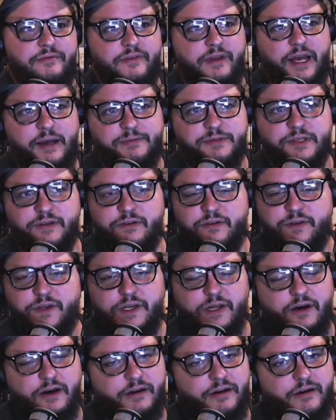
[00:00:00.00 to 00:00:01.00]
Absolutely
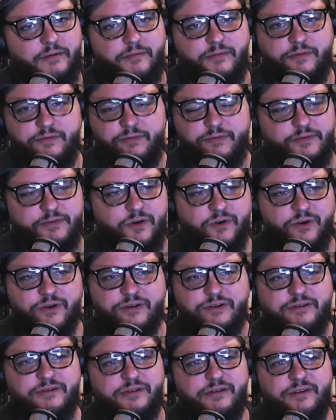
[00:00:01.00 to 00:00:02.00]
not. Of
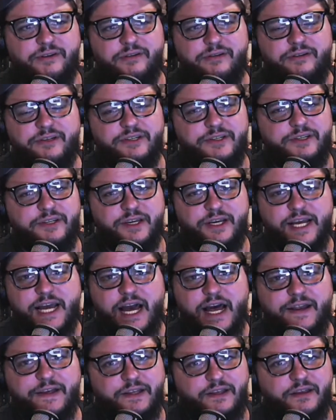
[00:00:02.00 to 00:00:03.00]
course. You
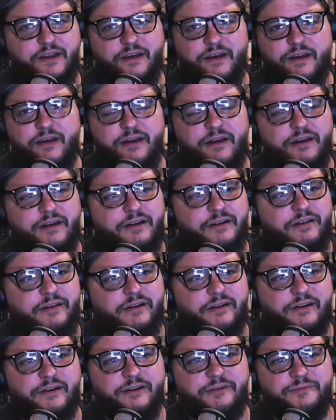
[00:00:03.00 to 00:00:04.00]
got to
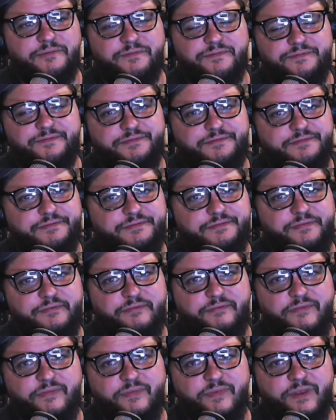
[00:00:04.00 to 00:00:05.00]
look.
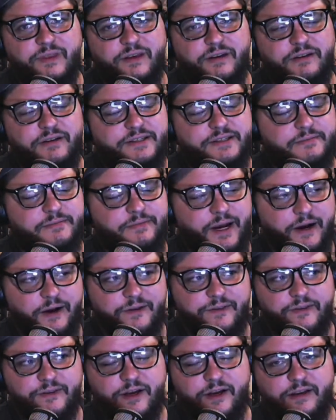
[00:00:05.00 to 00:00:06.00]
It's a
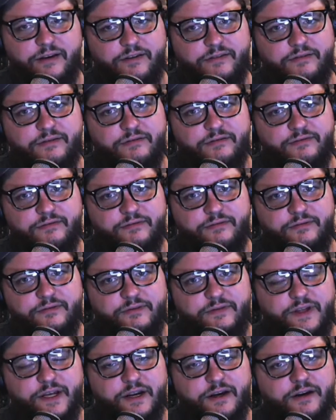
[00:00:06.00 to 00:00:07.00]
marathon,
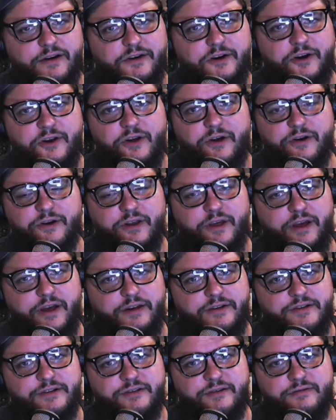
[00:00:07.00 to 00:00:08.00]
not a 100-yard
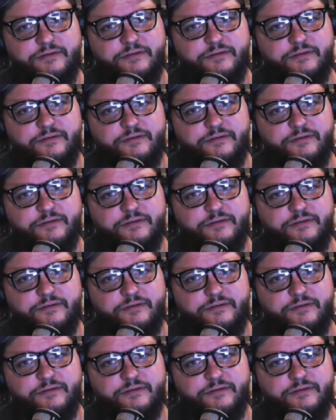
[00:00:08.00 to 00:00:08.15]
dash.